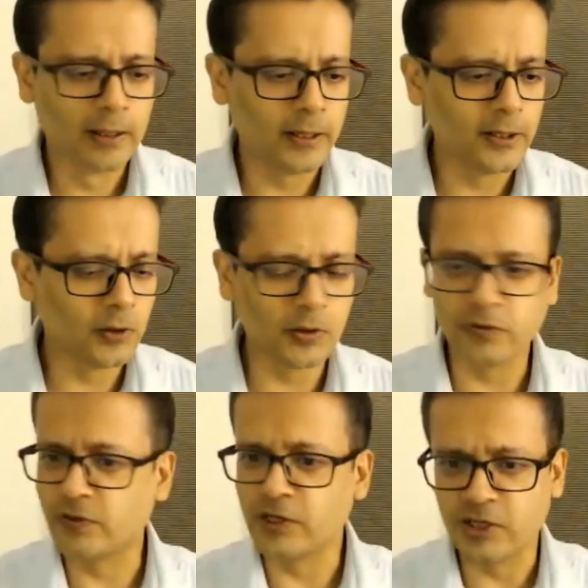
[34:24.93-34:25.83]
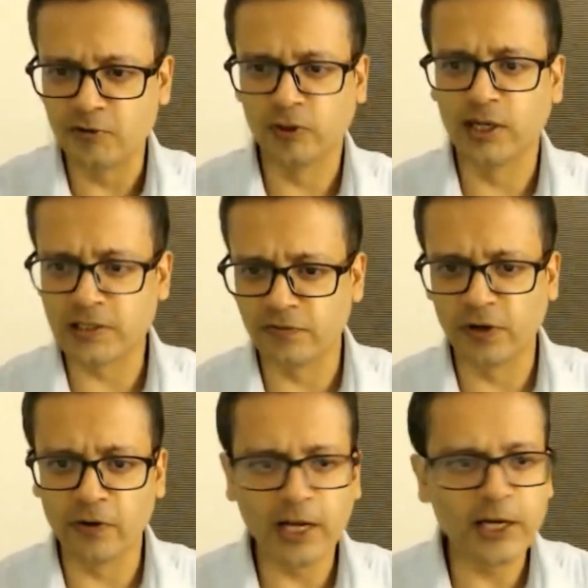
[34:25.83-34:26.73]
lot of decentralized
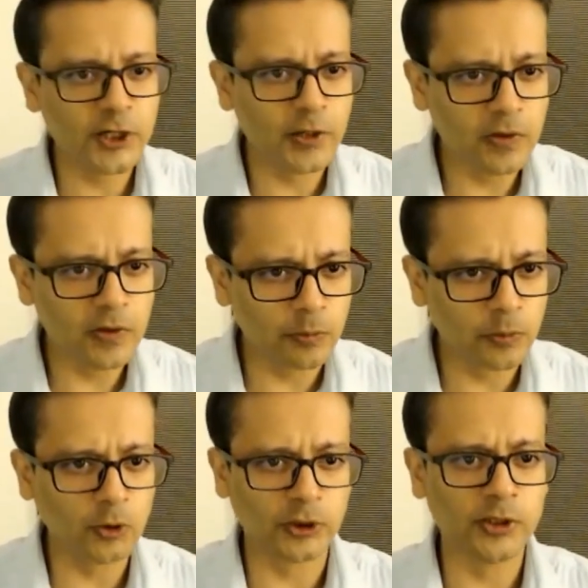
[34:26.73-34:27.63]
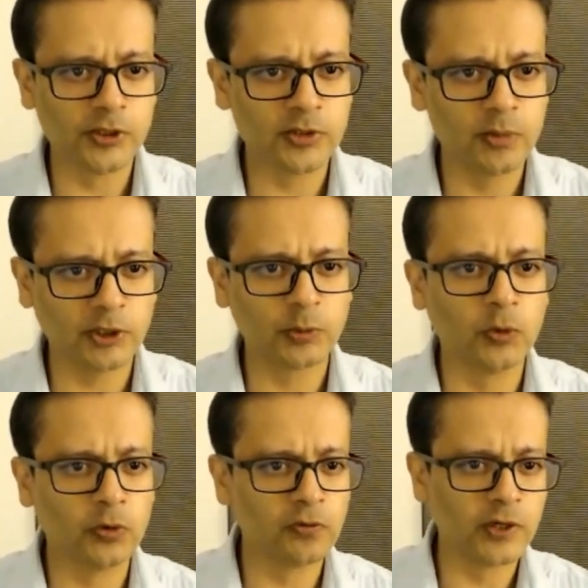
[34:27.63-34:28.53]
variation in the approaches, much
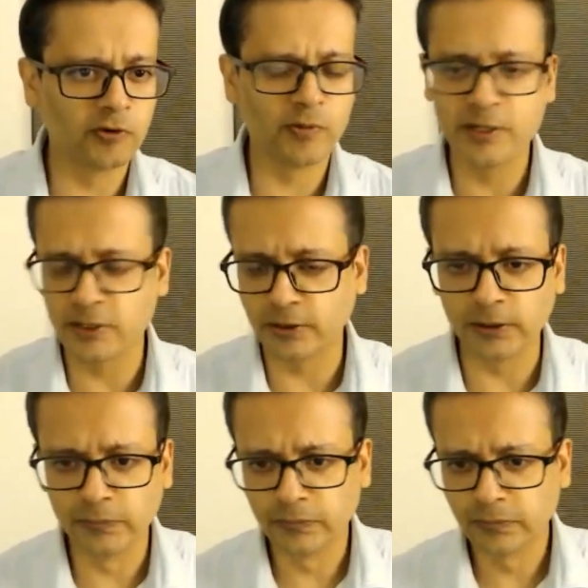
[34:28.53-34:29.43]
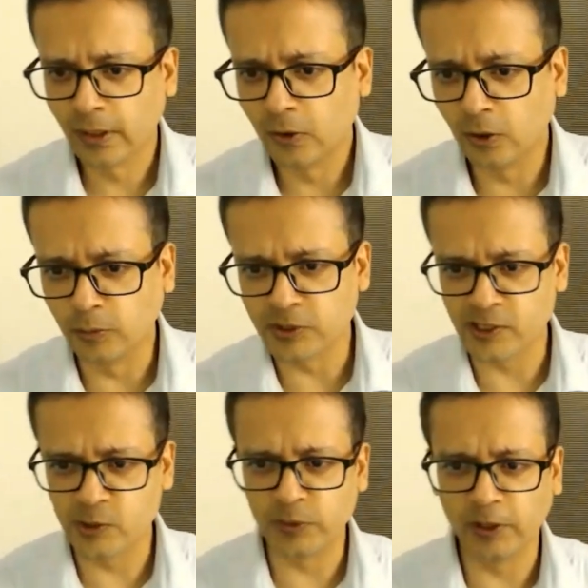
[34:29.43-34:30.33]
more of incremental almost
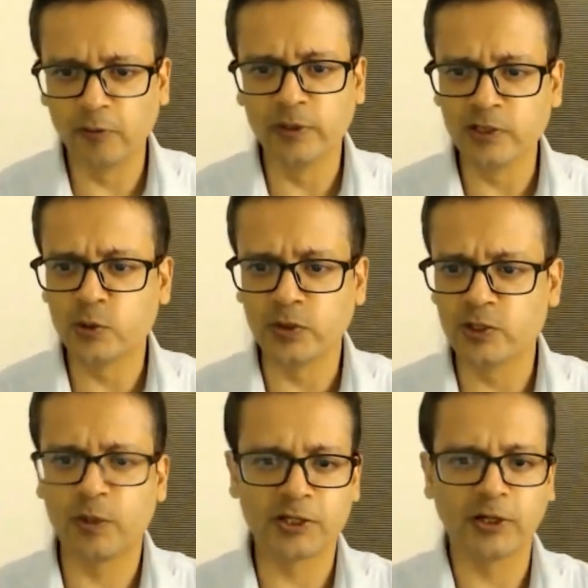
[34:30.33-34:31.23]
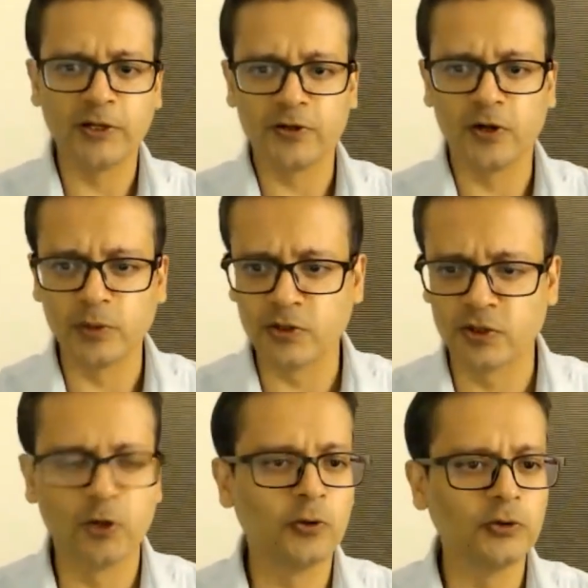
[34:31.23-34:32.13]
experiments with special economic
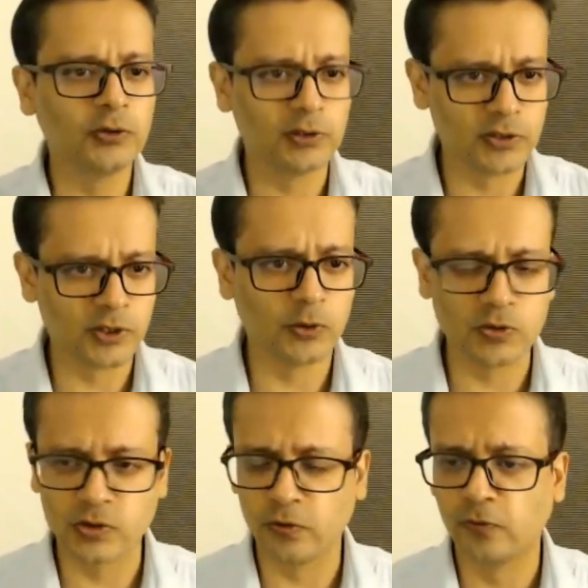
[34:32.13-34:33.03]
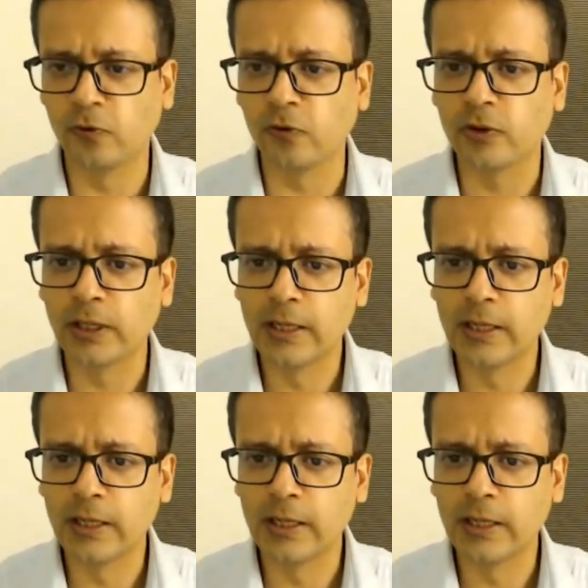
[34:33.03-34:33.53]
zones and so on and so forth.